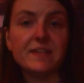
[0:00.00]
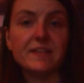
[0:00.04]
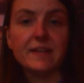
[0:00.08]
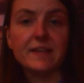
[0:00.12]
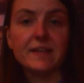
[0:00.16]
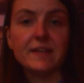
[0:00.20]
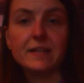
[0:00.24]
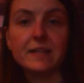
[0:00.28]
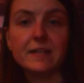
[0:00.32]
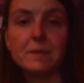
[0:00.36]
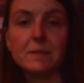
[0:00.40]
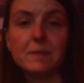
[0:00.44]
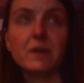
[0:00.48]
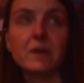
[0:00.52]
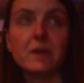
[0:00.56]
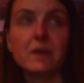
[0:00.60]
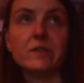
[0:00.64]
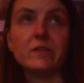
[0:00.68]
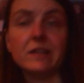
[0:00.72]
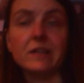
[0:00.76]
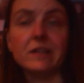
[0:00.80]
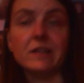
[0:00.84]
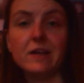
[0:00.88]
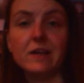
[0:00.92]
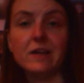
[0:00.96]
a necessity
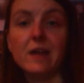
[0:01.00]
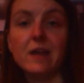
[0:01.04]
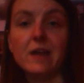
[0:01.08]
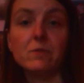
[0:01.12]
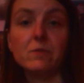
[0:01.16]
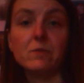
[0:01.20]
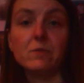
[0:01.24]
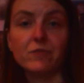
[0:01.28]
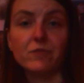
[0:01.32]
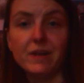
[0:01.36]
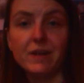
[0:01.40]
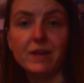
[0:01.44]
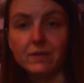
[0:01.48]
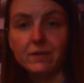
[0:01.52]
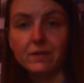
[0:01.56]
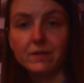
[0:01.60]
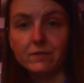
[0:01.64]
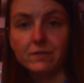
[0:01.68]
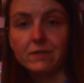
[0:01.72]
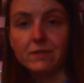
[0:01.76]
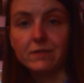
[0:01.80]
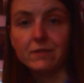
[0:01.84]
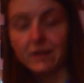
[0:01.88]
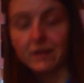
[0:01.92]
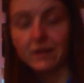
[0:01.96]
because it was
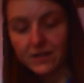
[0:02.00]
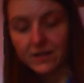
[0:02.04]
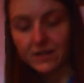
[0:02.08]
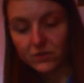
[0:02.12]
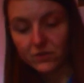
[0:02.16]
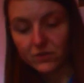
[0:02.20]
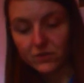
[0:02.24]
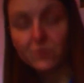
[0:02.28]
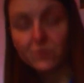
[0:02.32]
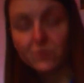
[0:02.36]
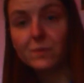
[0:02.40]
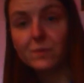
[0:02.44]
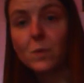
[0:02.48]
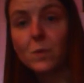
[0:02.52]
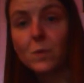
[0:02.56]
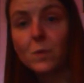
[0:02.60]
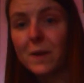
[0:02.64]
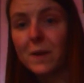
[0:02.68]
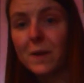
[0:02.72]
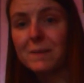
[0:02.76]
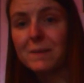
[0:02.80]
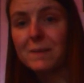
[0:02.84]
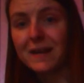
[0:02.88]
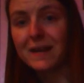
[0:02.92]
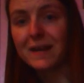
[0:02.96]
raining in Glasgow
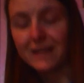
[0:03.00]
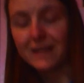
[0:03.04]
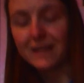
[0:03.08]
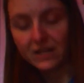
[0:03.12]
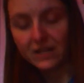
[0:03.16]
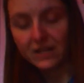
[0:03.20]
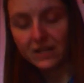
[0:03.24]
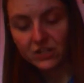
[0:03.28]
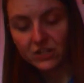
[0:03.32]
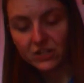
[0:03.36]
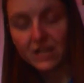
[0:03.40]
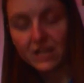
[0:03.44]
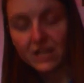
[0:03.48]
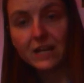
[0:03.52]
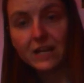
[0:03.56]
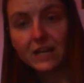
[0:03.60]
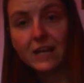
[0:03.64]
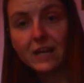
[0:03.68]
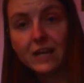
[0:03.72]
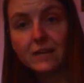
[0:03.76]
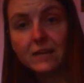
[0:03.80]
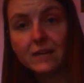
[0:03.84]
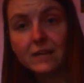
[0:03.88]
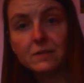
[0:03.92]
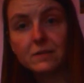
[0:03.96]
quite badly actually, and
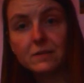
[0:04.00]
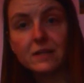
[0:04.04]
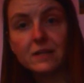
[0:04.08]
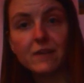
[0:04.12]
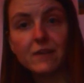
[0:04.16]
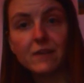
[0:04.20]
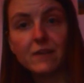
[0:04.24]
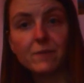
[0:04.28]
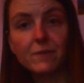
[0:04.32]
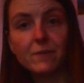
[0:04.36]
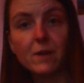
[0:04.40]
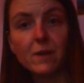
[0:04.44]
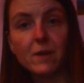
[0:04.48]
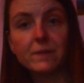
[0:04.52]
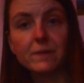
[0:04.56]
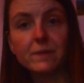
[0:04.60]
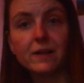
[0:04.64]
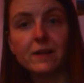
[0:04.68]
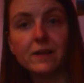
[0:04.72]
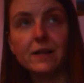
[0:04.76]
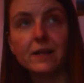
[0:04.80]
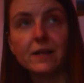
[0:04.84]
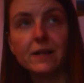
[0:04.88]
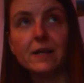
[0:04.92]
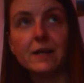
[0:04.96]
I had left my
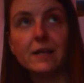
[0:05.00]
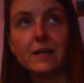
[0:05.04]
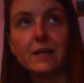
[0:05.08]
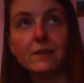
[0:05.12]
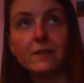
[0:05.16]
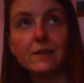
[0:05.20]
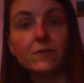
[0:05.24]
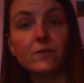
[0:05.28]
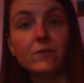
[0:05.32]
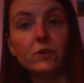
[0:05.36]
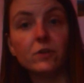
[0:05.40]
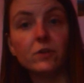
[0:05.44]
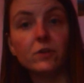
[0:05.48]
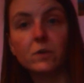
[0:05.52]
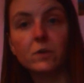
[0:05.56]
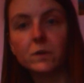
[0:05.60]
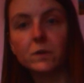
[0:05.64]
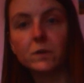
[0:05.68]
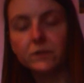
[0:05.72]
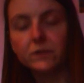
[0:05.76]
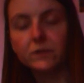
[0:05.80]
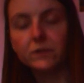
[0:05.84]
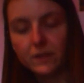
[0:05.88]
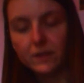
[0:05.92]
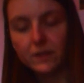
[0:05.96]
umbrella in the food
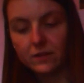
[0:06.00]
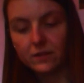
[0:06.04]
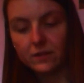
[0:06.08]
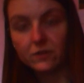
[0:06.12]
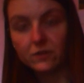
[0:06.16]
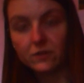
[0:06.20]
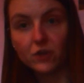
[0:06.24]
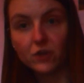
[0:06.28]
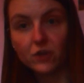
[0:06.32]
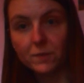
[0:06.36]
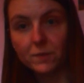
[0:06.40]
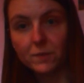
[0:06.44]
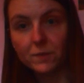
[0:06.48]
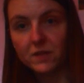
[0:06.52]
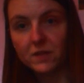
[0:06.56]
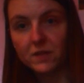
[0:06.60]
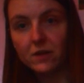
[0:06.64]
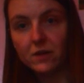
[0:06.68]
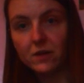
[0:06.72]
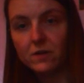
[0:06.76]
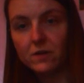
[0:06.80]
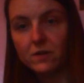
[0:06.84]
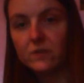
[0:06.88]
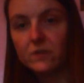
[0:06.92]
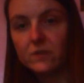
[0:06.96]
court in the shopping
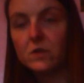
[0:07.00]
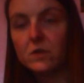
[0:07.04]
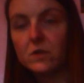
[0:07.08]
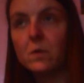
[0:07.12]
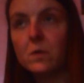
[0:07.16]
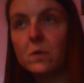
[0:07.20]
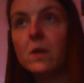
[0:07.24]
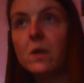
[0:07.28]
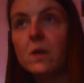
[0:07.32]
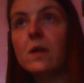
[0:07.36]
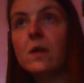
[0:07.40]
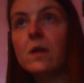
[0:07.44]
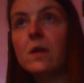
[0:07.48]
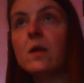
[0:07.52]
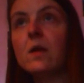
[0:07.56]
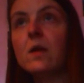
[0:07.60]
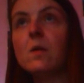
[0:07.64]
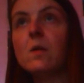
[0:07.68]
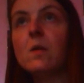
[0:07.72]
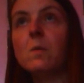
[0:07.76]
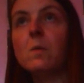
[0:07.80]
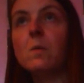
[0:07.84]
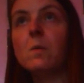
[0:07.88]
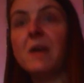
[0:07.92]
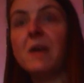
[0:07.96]
centre, so
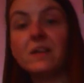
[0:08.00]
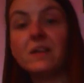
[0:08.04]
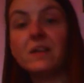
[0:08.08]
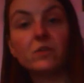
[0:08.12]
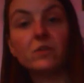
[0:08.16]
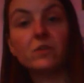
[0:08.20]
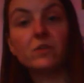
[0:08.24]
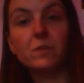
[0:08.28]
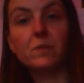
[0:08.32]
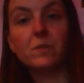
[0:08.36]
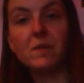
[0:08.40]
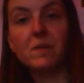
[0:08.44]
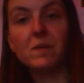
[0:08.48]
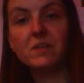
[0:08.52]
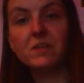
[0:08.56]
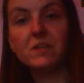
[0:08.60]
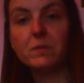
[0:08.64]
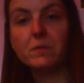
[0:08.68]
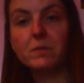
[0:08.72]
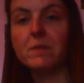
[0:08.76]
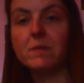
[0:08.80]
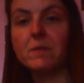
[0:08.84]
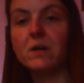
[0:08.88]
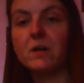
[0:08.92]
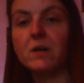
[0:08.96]
we went to
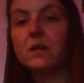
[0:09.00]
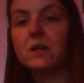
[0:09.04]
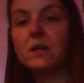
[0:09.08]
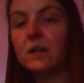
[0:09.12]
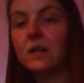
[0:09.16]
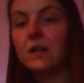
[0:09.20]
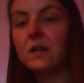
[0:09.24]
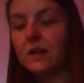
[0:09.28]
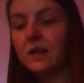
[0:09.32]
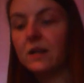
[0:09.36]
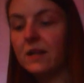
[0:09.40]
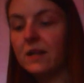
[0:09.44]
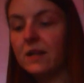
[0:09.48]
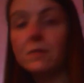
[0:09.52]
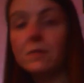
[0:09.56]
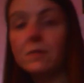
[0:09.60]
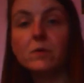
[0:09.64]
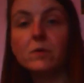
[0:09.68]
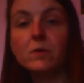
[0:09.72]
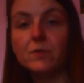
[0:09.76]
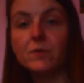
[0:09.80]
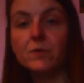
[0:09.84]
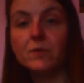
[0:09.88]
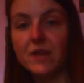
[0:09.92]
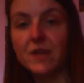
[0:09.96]
Primark in the
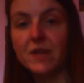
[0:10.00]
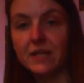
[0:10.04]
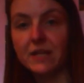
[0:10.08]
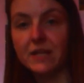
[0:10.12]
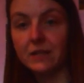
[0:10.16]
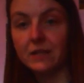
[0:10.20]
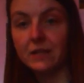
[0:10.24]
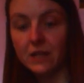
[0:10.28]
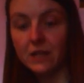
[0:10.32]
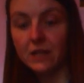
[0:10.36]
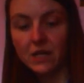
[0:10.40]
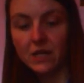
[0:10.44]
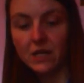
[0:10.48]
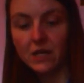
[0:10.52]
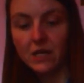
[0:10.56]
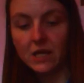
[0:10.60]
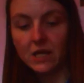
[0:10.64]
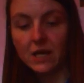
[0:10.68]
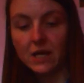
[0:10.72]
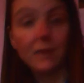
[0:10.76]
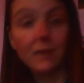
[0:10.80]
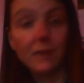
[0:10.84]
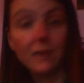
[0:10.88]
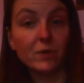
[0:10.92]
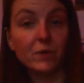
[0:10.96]
pouring rain.
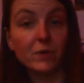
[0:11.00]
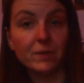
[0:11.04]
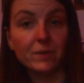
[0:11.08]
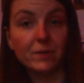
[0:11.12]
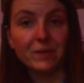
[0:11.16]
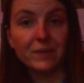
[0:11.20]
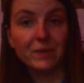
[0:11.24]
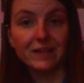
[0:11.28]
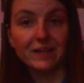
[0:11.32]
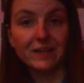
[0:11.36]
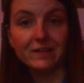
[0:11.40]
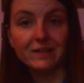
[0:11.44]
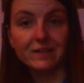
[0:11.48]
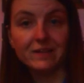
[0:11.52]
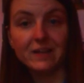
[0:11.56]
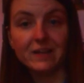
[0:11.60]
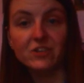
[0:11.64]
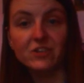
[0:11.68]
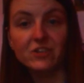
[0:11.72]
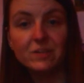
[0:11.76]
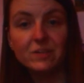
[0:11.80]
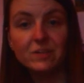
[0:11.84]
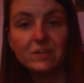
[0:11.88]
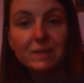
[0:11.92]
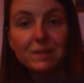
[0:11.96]
I bought an umbrella,
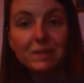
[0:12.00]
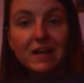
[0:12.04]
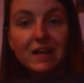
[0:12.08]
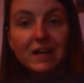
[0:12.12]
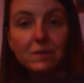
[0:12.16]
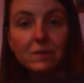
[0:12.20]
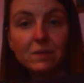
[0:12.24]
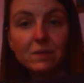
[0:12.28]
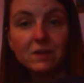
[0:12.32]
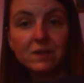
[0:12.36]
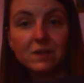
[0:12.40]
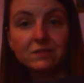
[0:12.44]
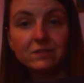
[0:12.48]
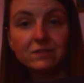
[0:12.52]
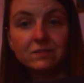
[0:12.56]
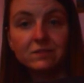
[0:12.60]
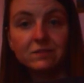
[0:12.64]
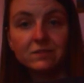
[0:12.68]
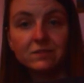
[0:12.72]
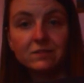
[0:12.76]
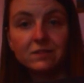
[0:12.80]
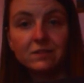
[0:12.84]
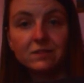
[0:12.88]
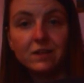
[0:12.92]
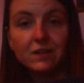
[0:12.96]
and it's just a black one,
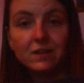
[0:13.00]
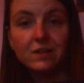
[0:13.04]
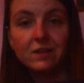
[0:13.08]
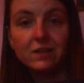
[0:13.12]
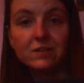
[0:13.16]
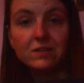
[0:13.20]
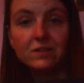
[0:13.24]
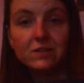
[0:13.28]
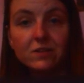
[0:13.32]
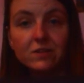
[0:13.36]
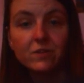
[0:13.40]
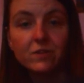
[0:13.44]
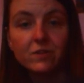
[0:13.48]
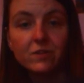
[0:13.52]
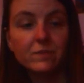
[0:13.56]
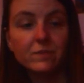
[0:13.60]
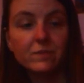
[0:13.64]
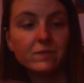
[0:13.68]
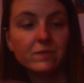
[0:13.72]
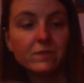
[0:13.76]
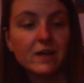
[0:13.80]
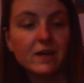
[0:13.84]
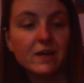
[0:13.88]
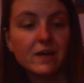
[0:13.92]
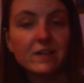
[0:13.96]
and
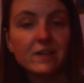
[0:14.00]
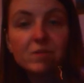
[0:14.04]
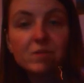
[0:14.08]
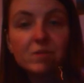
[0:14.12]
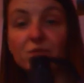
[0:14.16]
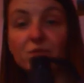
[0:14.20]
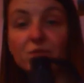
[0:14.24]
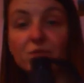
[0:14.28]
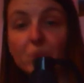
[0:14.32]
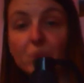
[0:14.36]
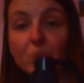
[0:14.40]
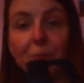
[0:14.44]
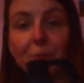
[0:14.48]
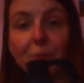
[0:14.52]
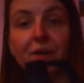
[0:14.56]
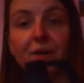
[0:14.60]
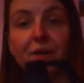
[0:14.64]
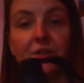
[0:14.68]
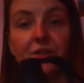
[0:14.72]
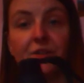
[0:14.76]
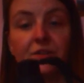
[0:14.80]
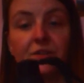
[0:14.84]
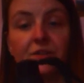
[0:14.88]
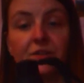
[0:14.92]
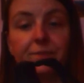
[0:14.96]
it was
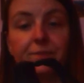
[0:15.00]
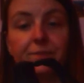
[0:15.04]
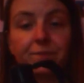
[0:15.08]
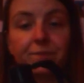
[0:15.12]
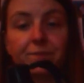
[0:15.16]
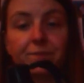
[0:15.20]
£4.